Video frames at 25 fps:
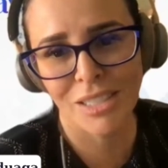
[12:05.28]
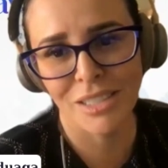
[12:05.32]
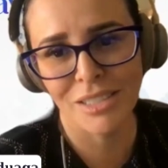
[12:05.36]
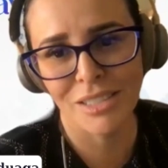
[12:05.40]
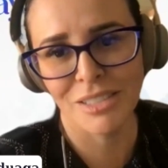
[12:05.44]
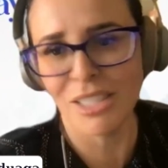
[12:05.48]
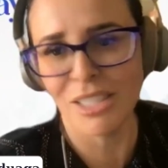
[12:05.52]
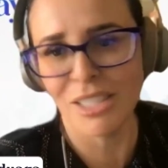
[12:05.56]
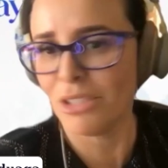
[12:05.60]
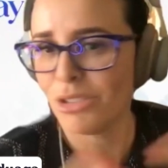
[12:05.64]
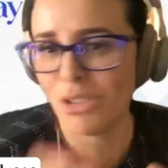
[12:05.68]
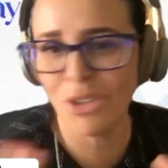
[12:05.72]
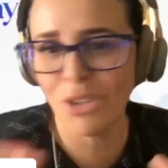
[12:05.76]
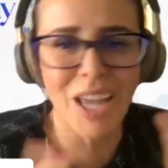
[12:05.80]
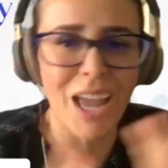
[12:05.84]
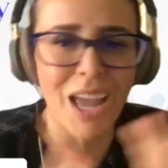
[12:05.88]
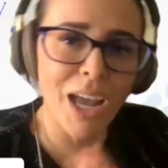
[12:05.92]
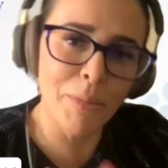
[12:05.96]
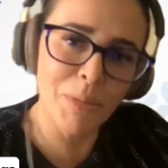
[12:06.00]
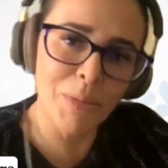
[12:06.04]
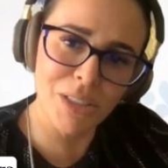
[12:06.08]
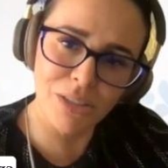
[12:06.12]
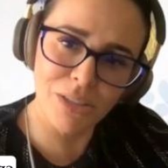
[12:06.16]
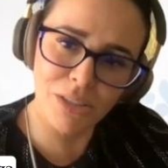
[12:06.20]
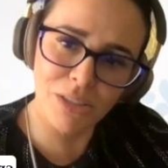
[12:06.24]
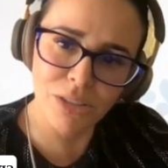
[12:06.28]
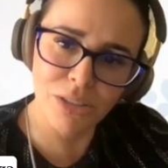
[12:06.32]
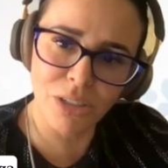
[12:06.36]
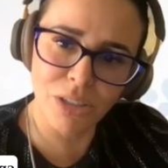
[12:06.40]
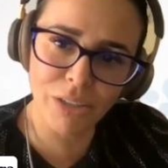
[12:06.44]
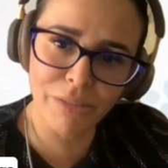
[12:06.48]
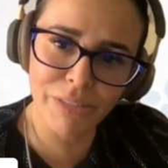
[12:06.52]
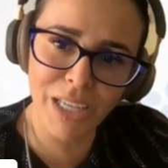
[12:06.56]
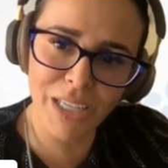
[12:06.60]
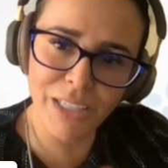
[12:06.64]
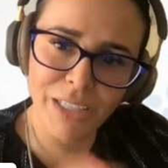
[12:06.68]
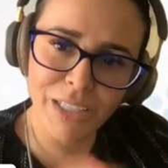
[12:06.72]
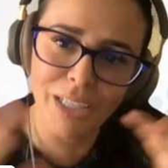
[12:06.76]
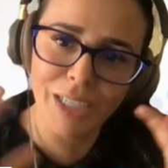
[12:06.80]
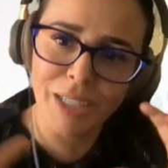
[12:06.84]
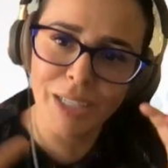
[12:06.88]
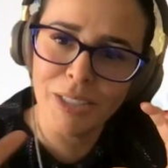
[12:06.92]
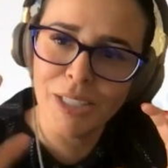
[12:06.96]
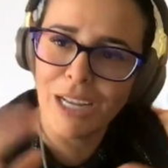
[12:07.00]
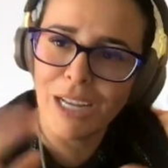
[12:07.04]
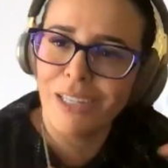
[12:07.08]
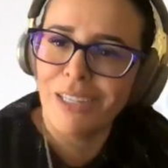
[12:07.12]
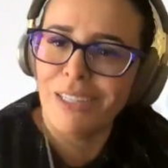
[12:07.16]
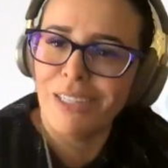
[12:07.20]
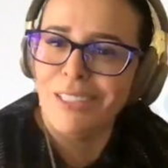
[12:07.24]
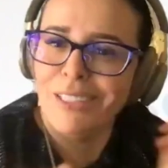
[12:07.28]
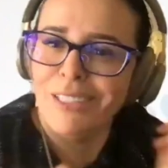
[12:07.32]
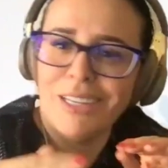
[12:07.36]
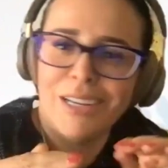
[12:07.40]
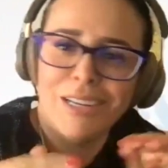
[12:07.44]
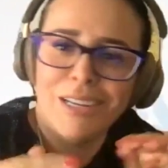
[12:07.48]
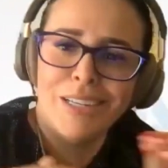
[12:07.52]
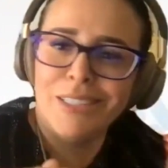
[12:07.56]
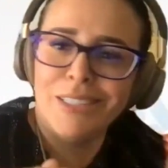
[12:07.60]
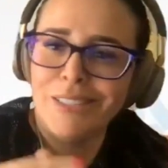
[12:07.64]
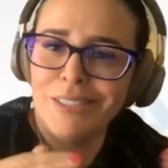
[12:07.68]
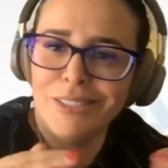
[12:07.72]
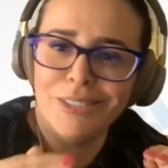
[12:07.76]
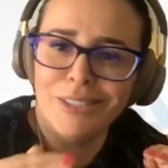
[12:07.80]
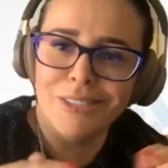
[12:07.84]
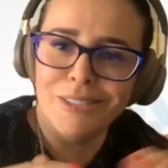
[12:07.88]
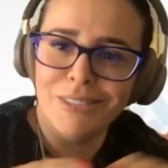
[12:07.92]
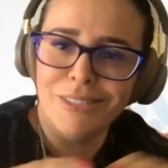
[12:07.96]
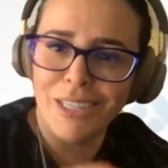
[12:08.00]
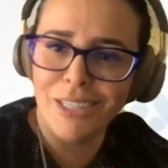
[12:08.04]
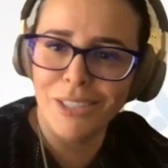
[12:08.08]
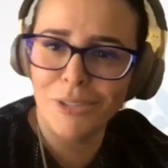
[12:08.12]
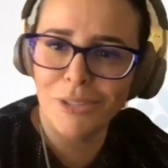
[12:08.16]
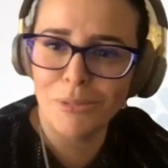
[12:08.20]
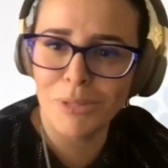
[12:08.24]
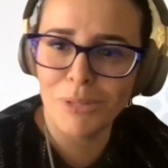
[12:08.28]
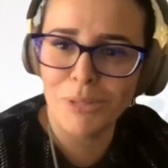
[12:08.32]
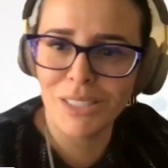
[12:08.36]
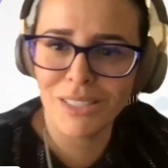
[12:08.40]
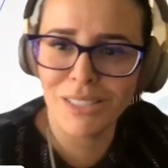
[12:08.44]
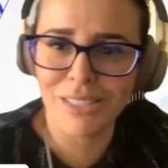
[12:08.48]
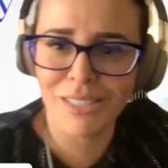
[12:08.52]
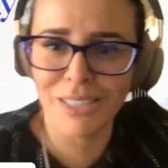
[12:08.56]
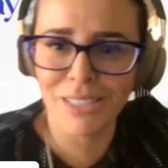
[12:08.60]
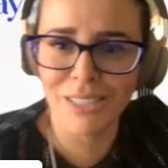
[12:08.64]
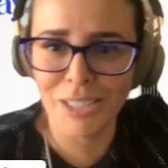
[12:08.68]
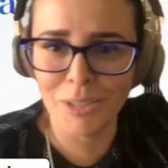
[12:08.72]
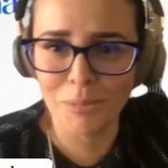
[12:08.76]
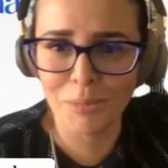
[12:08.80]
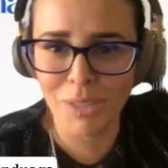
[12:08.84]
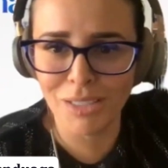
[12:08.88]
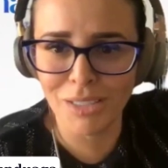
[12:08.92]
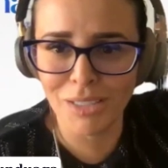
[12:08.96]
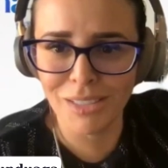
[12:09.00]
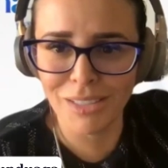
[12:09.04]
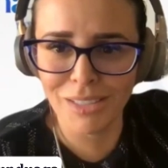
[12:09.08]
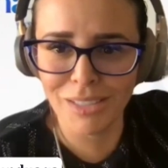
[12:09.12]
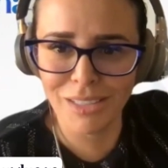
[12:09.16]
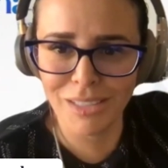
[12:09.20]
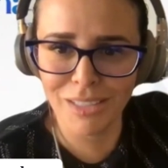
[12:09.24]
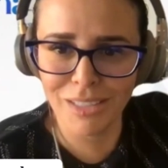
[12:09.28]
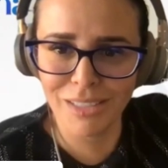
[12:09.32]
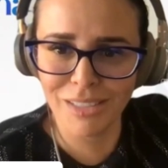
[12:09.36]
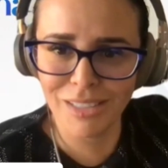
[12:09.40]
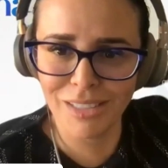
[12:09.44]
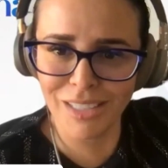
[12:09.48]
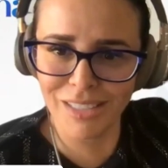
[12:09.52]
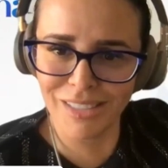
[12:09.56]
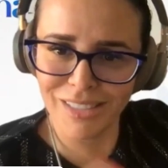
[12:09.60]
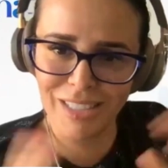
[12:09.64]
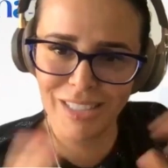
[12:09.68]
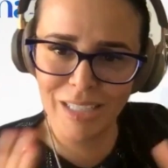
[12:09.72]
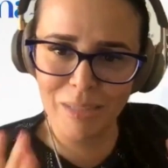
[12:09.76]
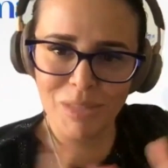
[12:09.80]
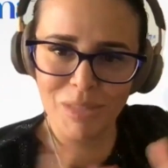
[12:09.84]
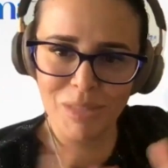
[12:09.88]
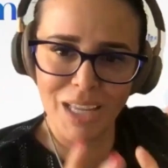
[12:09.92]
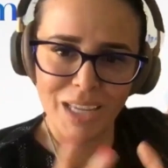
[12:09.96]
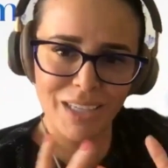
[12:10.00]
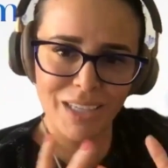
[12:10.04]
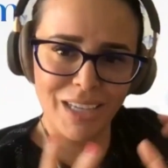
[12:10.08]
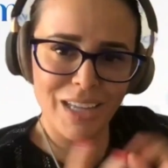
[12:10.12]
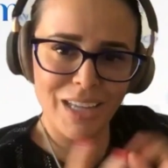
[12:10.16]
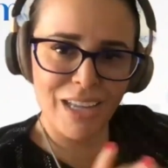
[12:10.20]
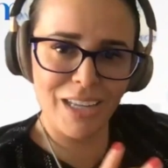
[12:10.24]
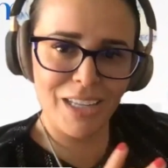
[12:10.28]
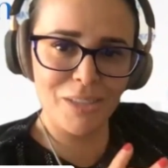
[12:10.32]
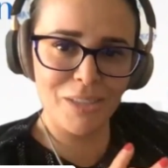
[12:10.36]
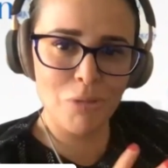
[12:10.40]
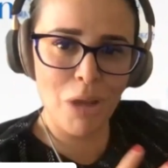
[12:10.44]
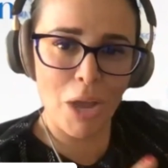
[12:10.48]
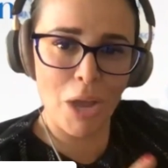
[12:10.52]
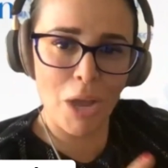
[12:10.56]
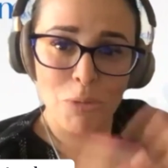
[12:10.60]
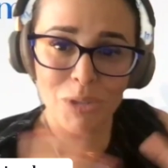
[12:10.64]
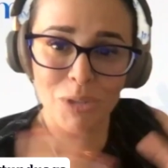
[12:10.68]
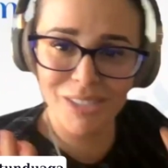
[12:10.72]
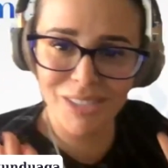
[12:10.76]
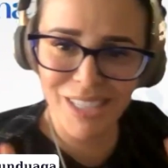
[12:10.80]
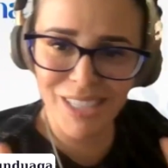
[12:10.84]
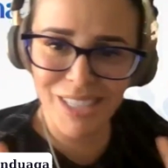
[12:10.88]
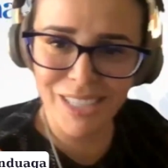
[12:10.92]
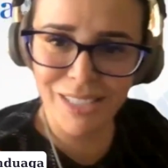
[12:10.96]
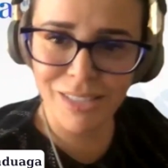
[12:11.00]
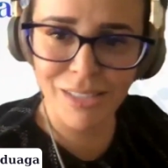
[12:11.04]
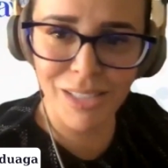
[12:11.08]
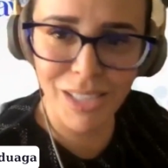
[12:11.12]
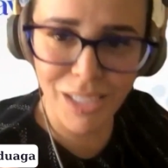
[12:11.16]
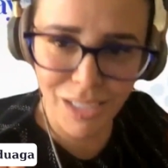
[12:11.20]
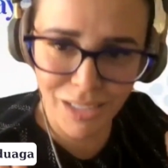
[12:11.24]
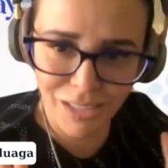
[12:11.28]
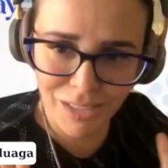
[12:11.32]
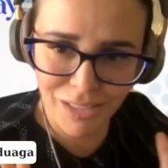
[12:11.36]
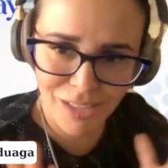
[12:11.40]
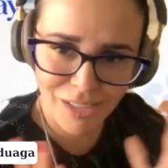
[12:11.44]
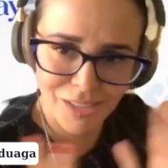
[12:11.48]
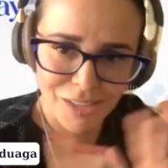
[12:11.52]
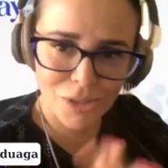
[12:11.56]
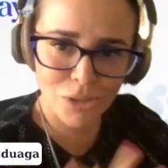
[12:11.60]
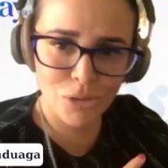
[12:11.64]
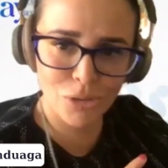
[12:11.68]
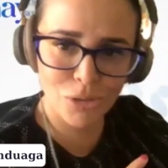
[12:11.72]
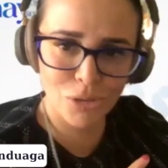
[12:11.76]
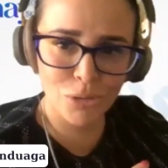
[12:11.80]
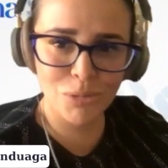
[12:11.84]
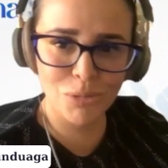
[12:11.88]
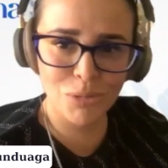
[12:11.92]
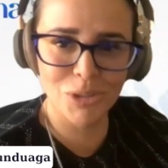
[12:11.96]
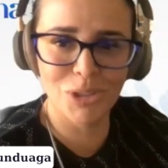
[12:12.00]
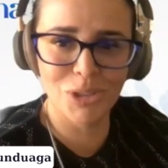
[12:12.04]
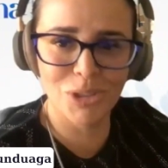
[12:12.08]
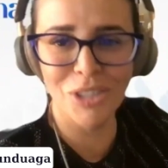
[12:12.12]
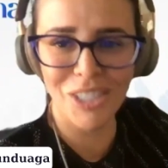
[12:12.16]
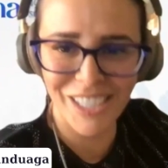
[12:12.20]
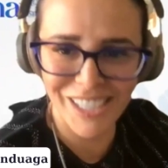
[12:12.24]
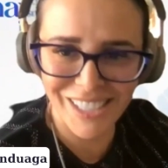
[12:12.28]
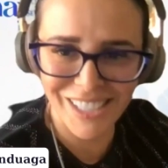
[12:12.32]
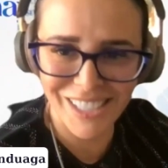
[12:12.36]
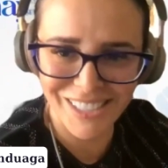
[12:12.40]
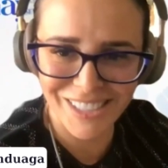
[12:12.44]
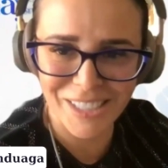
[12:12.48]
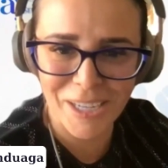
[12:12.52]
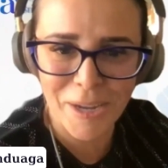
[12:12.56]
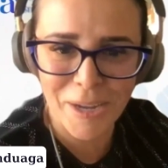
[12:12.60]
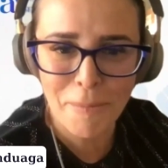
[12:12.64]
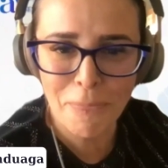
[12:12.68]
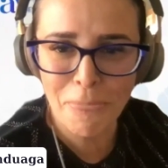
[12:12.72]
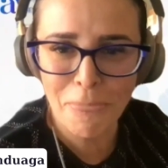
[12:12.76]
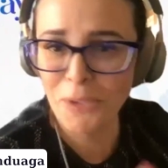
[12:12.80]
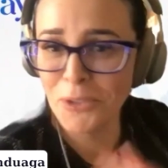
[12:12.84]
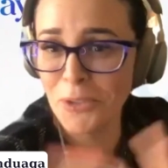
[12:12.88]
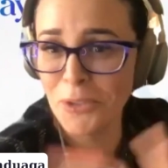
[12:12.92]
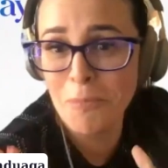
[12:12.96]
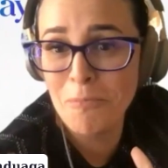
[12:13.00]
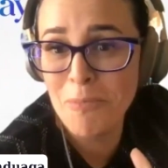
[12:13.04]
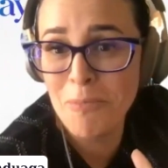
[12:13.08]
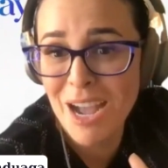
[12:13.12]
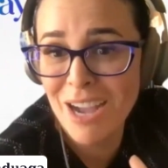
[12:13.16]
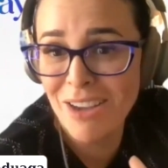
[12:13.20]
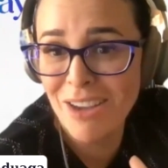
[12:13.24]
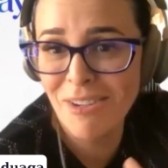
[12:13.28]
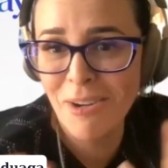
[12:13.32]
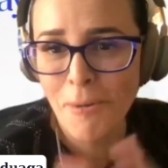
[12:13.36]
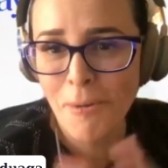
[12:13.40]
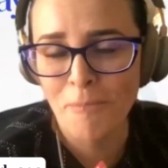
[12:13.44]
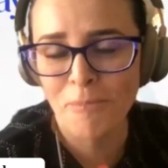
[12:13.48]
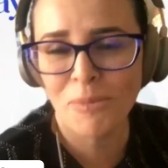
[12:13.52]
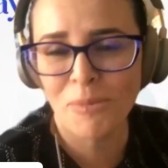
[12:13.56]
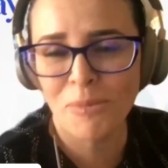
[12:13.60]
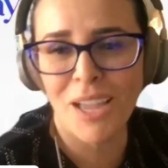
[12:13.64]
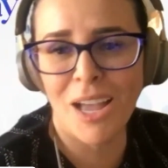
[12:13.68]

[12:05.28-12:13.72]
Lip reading: And so yeah, I mean, sort of like I don't want to say it, but it seemed like I was destined to do this somehow.